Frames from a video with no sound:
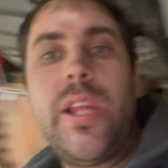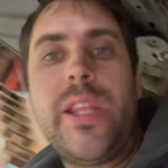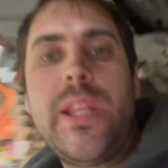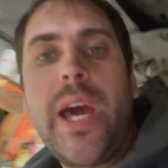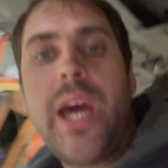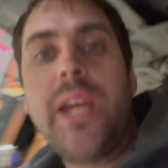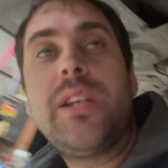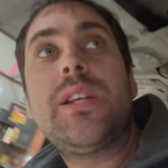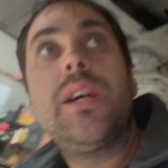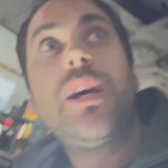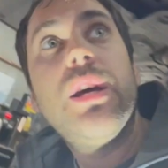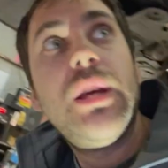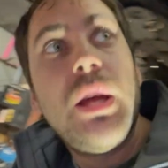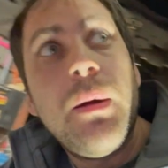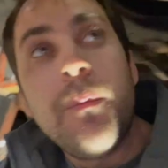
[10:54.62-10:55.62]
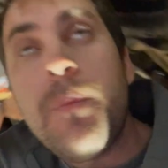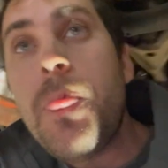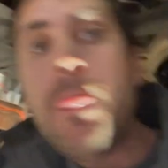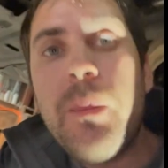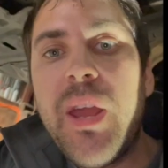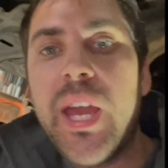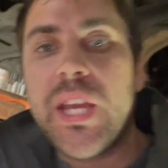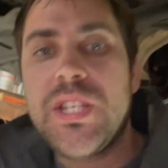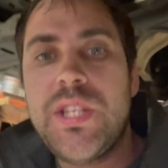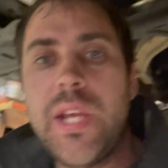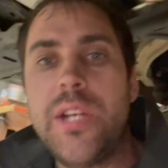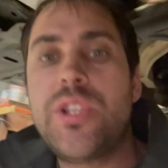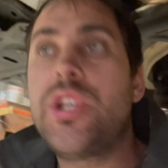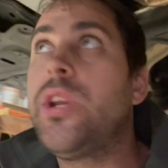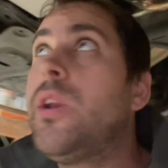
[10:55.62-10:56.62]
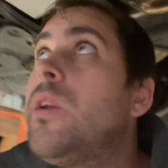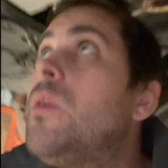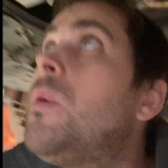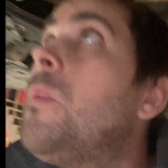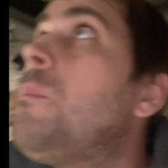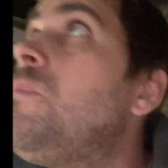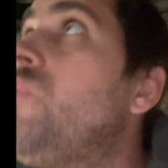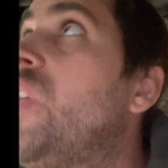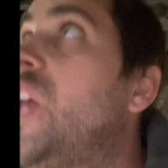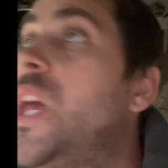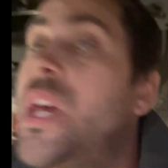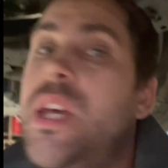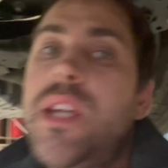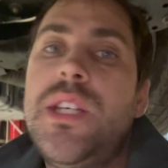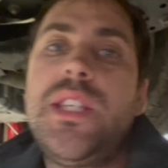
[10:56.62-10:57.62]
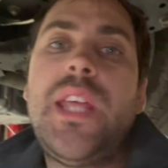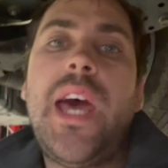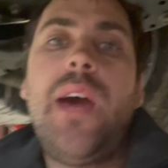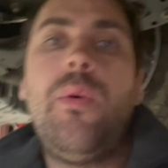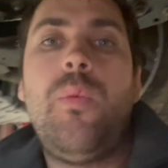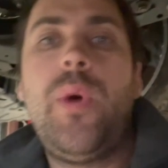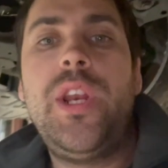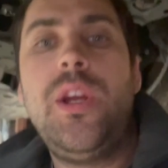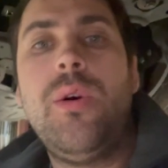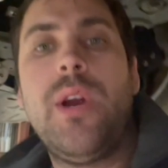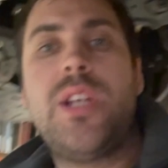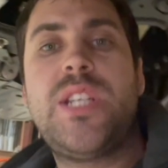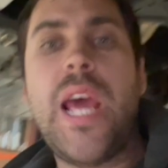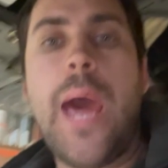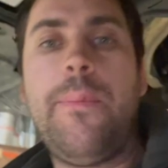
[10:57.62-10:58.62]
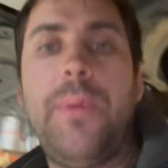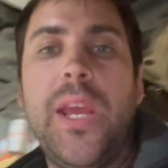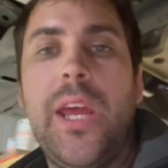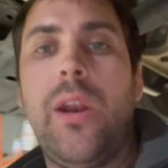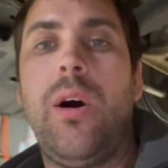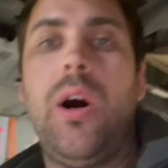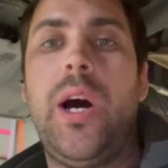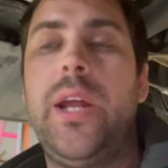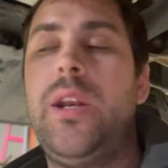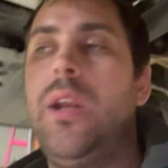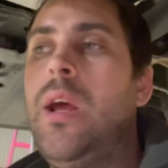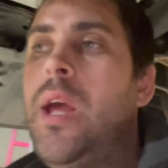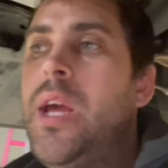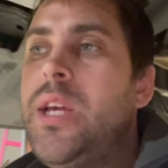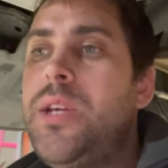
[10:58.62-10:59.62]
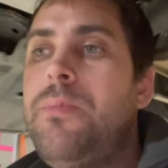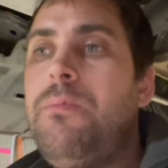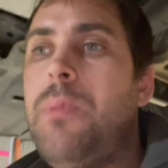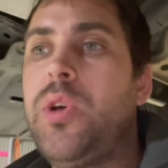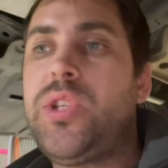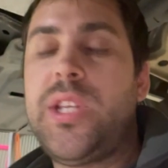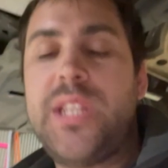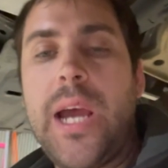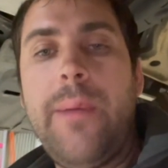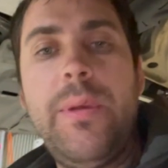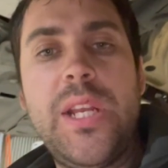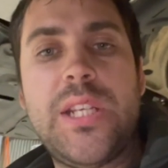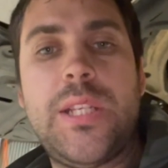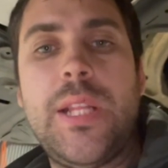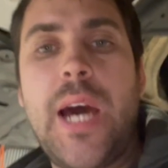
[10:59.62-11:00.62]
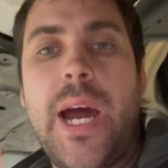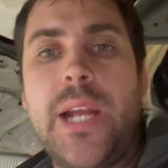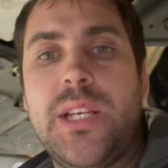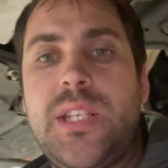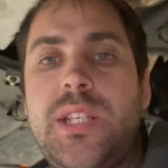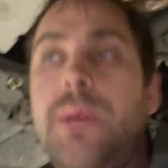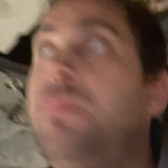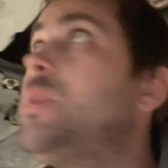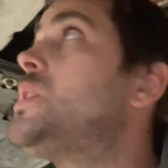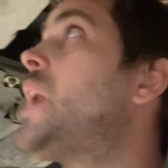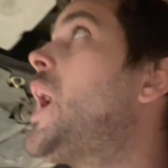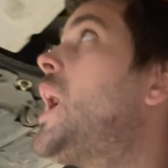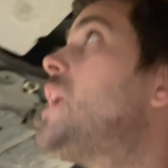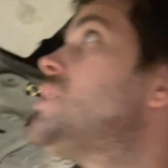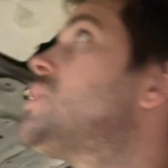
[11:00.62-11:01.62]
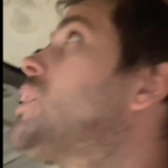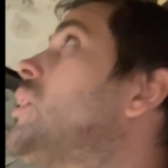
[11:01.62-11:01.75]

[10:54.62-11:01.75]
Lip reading: that extension is that when you are tapping it on, most of the time it is not a simple task.